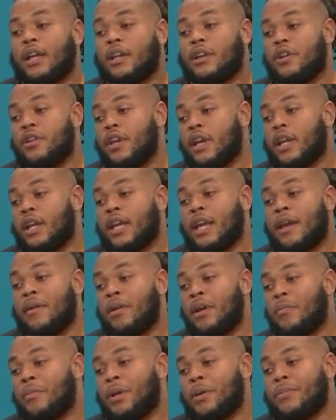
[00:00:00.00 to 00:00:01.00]
You know, you got a game
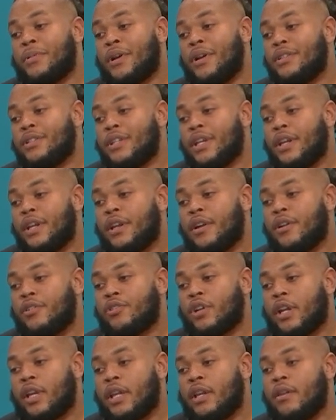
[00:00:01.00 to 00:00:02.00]
coming up Thursday, you know, and
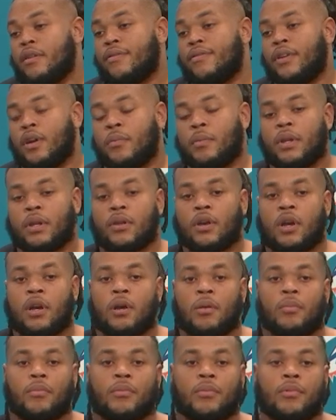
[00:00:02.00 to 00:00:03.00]
try to get in the film and
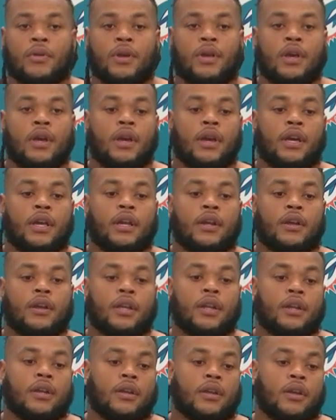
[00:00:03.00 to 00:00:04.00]
um, get a,
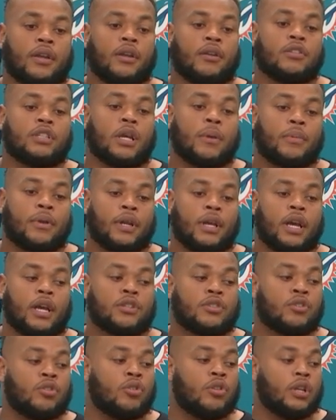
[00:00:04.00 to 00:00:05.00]
get a, get on top of the
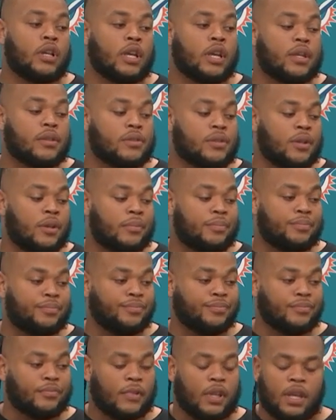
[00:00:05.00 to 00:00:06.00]
guys you're going against. So
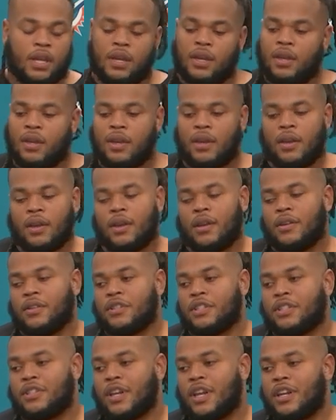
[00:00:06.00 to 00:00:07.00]

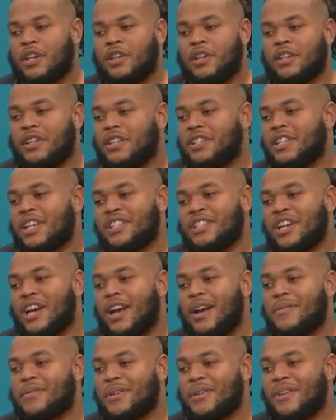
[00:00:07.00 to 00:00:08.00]
just gotta, it's our
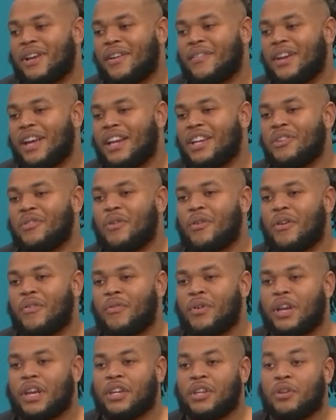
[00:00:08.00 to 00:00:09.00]
job. So we gotta, we gotta do whatever
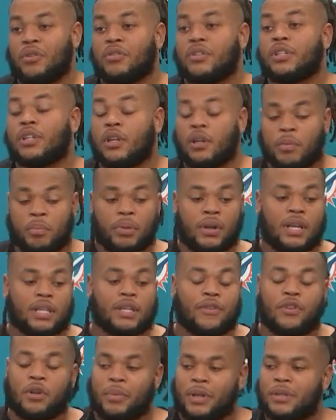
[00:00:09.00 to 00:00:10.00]
we can do to put
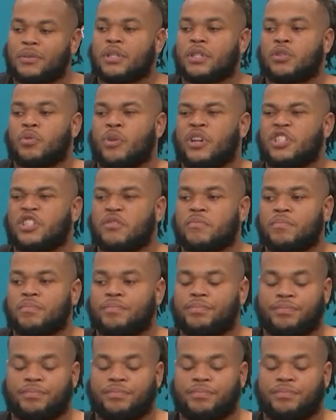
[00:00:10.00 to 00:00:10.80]
ourselves in the best situation.